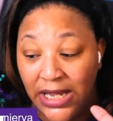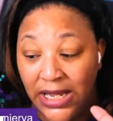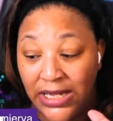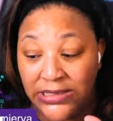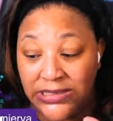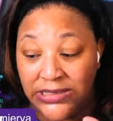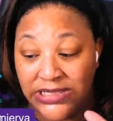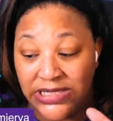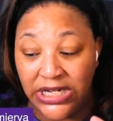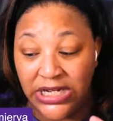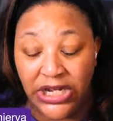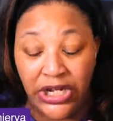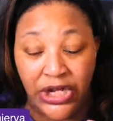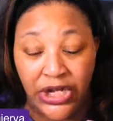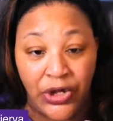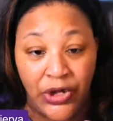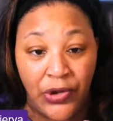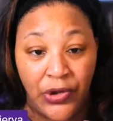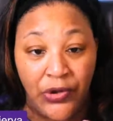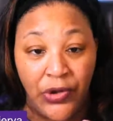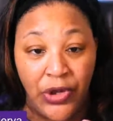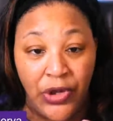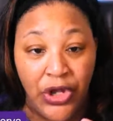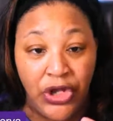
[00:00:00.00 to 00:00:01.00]

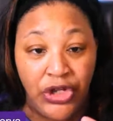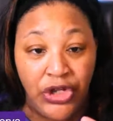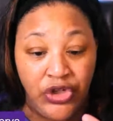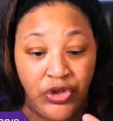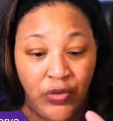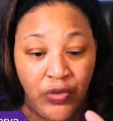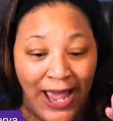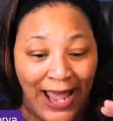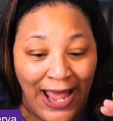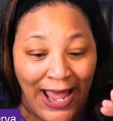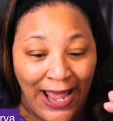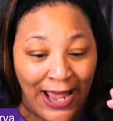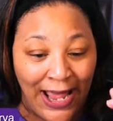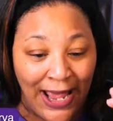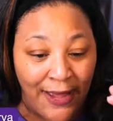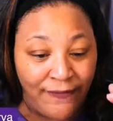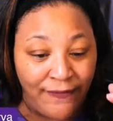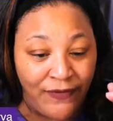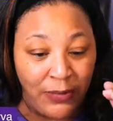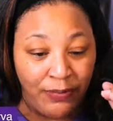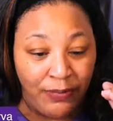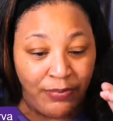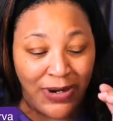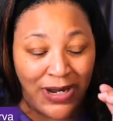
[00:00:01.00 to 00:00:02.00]
until you
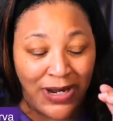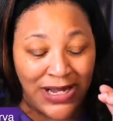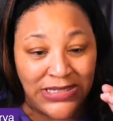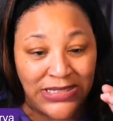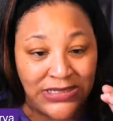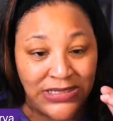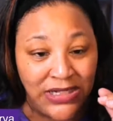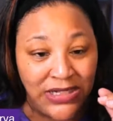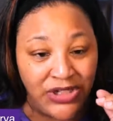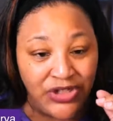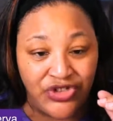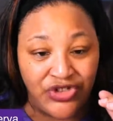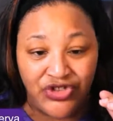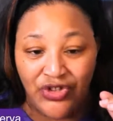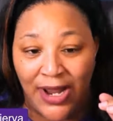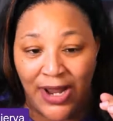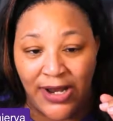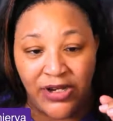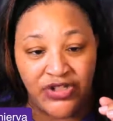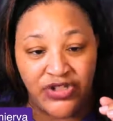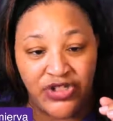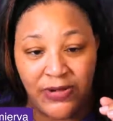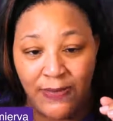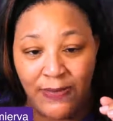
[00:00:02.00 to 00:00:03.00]
have the process and the
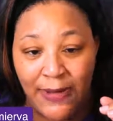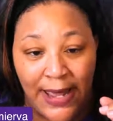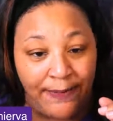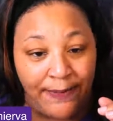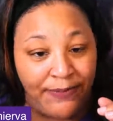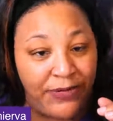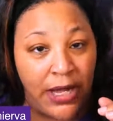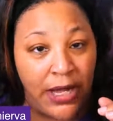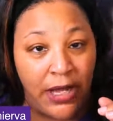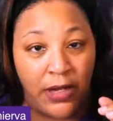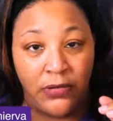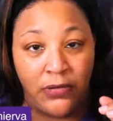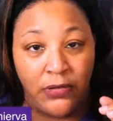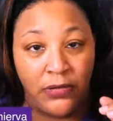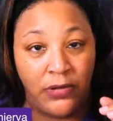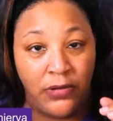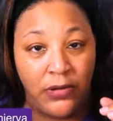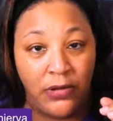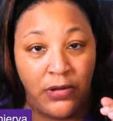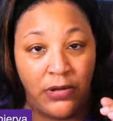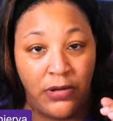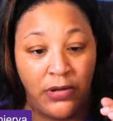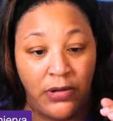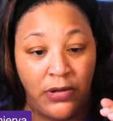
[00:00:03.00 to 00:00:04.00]
strategy mapped out.
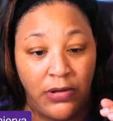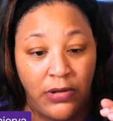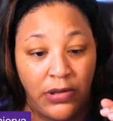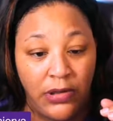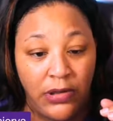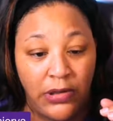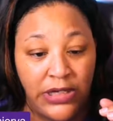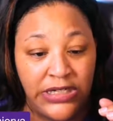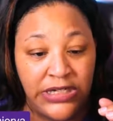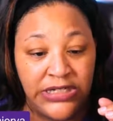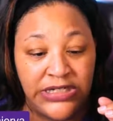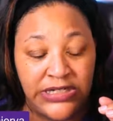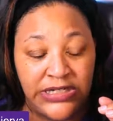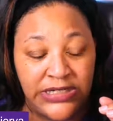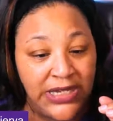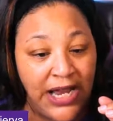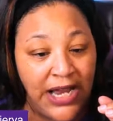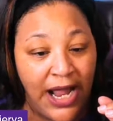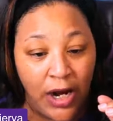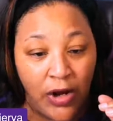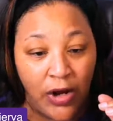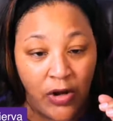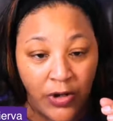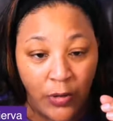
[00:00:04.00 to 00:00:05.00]
It's
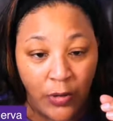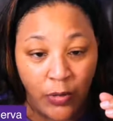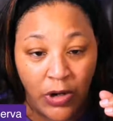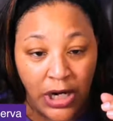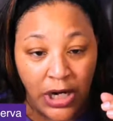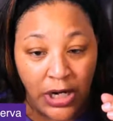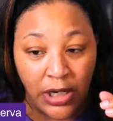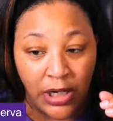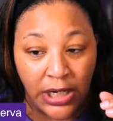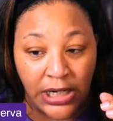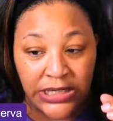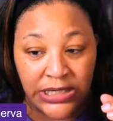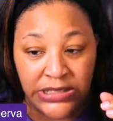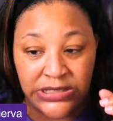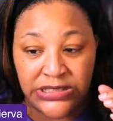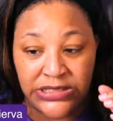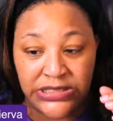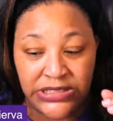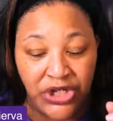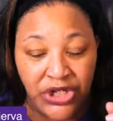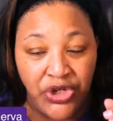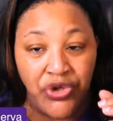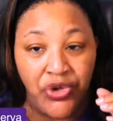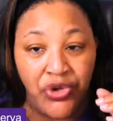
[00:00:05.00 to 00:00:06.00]
just not going to work.
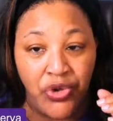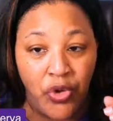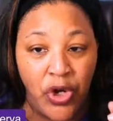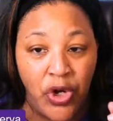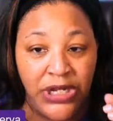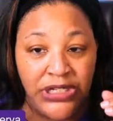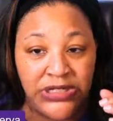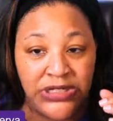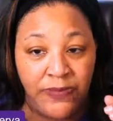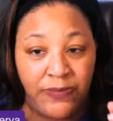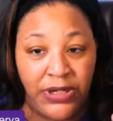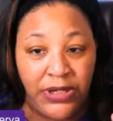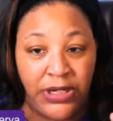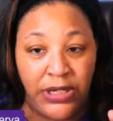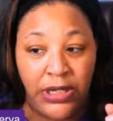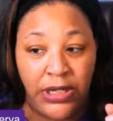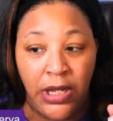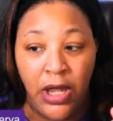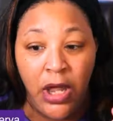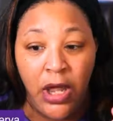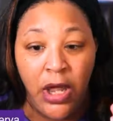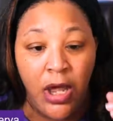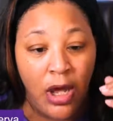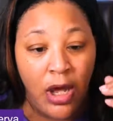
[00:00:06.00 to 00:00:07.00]
It's still going to
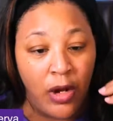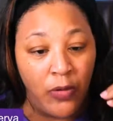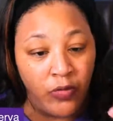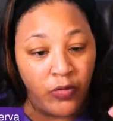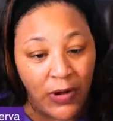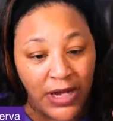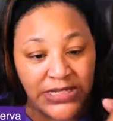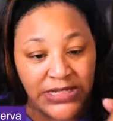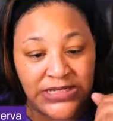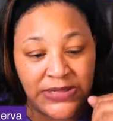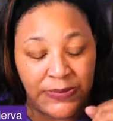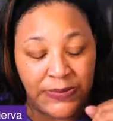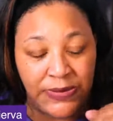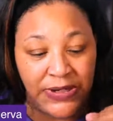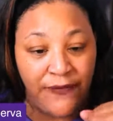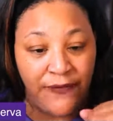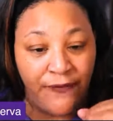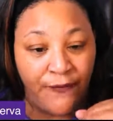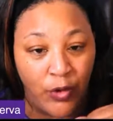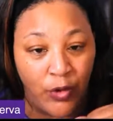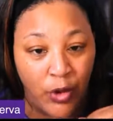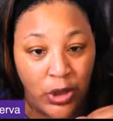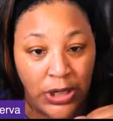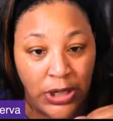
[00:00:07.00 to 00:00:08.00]
be a
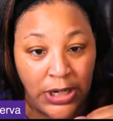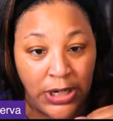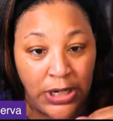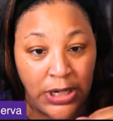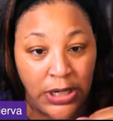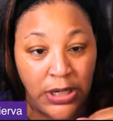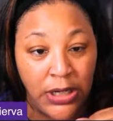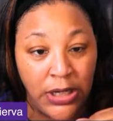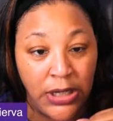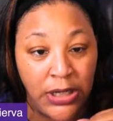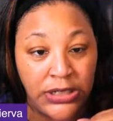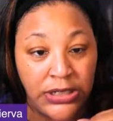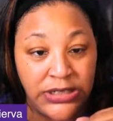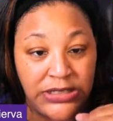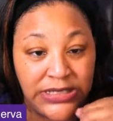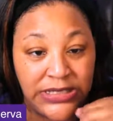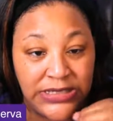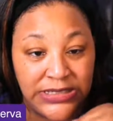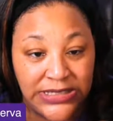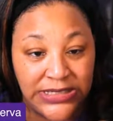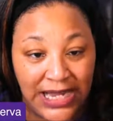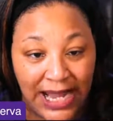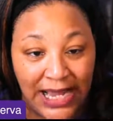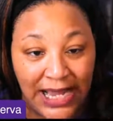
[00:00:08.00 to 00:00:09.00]
recipe for
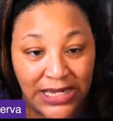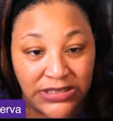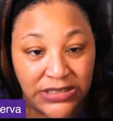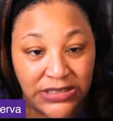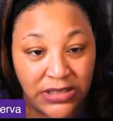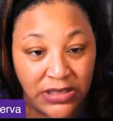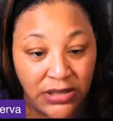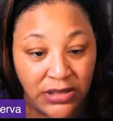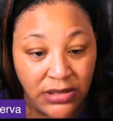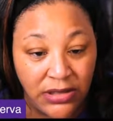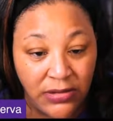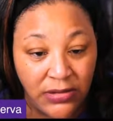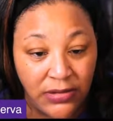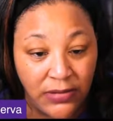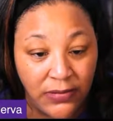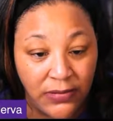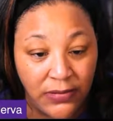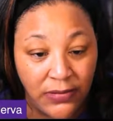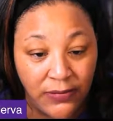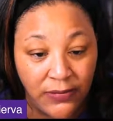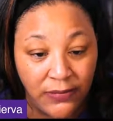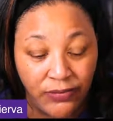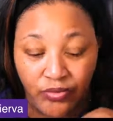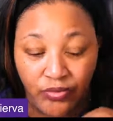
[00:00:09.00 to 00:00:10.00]
disaster.
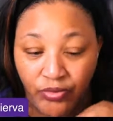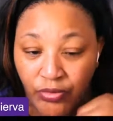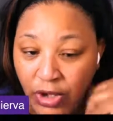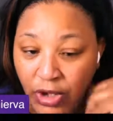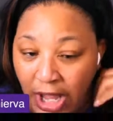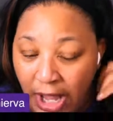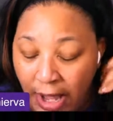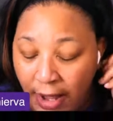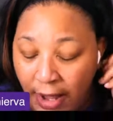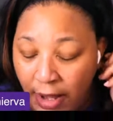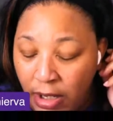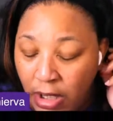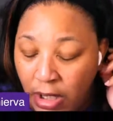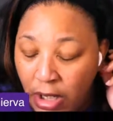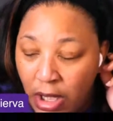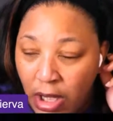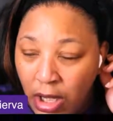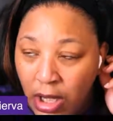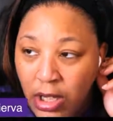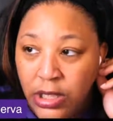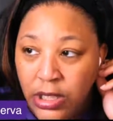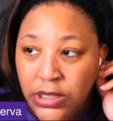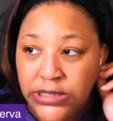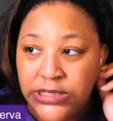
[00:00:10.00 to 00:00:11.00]
Okay.
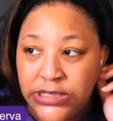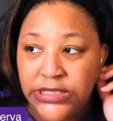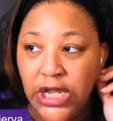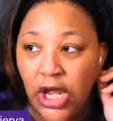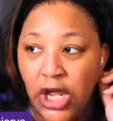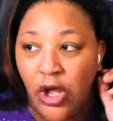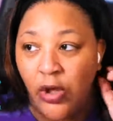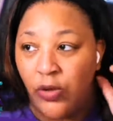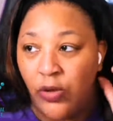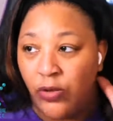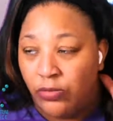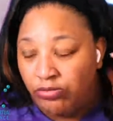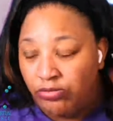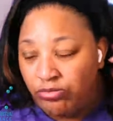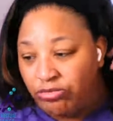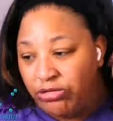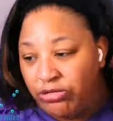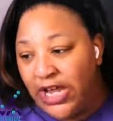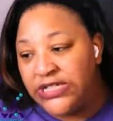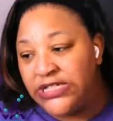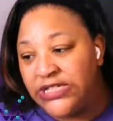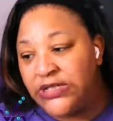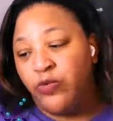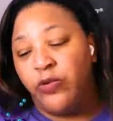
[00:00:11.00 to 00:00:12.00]
So
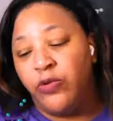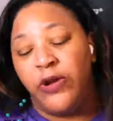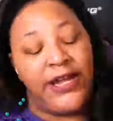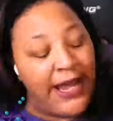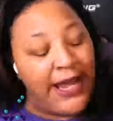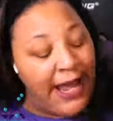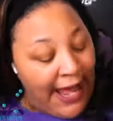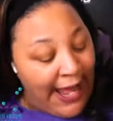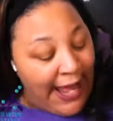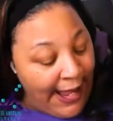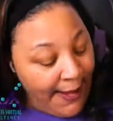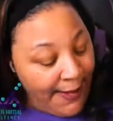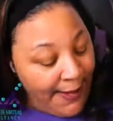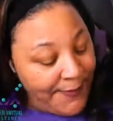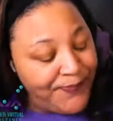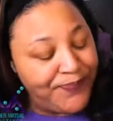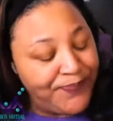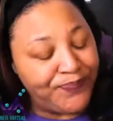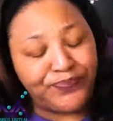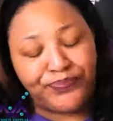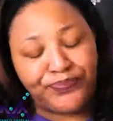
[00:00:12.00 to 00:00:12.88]
let's recap.